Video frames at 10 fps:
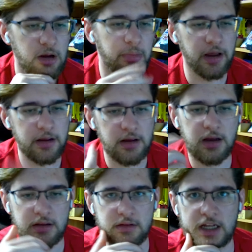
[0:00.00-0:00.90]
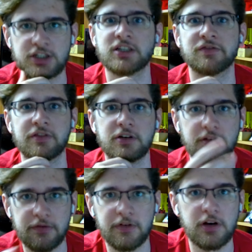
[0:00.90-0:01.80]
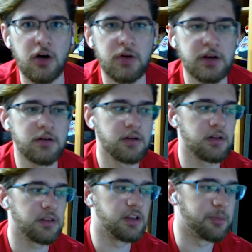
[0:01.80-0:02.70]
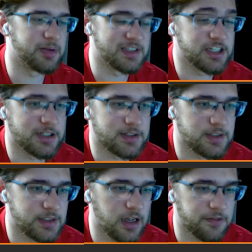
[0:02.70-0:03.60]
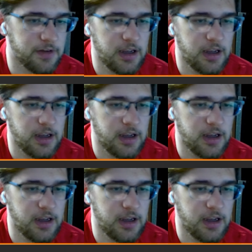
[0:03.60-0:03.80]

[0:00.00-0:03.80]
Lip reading: But that's just for knowing the positions and stuff.